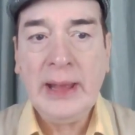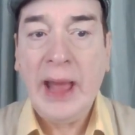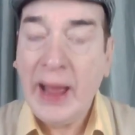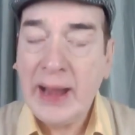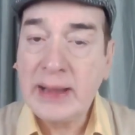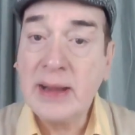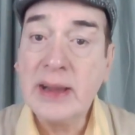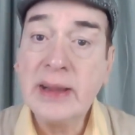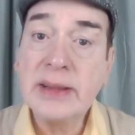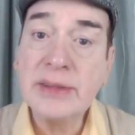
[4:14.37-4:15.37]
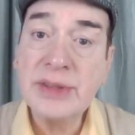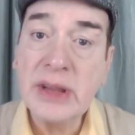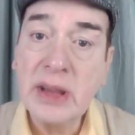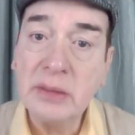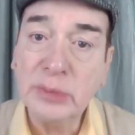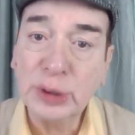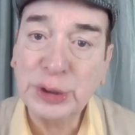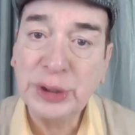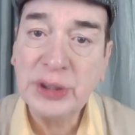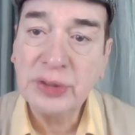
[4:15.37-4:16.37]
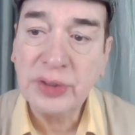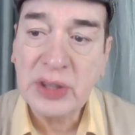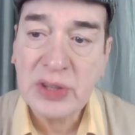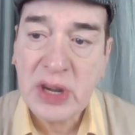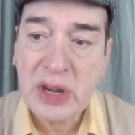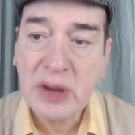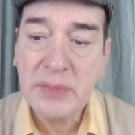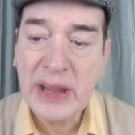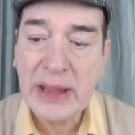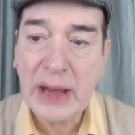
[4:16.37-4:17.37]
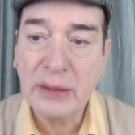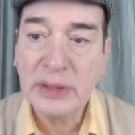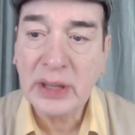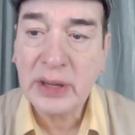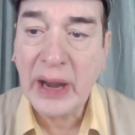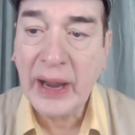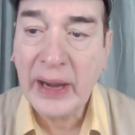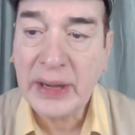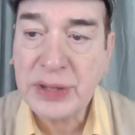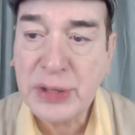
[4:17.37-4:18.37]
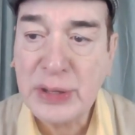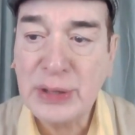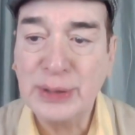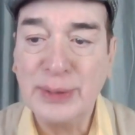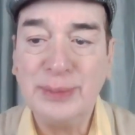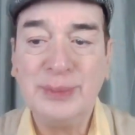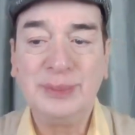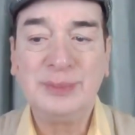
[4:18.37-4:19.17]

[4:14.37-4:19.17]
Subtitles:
And it is the emotions which determine our action.